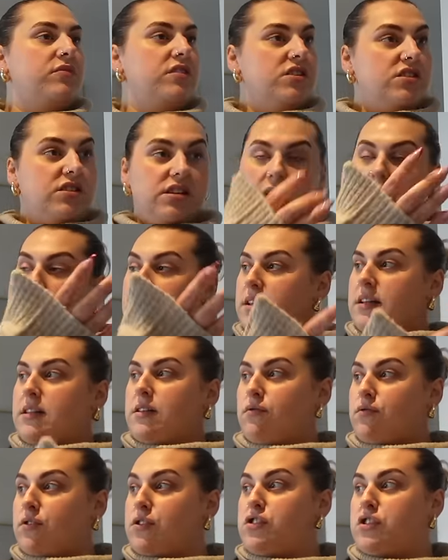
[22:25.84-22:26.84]
You see, I cleaned
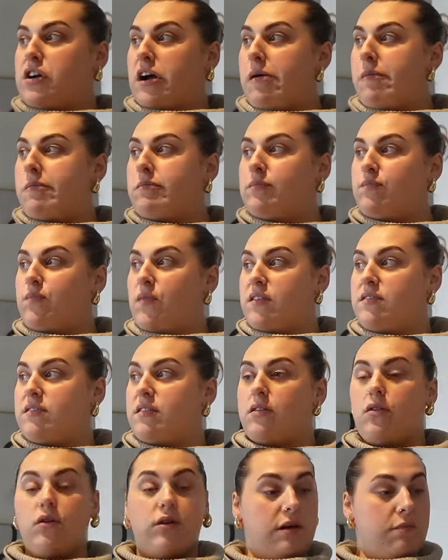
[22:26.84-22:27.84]
the fridge out. Isn't
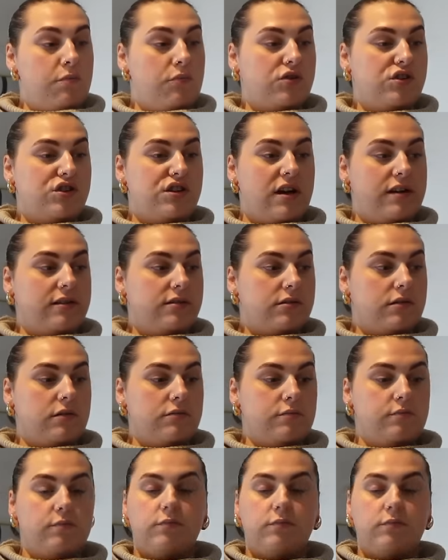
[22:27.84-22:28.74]
it looking much nicer?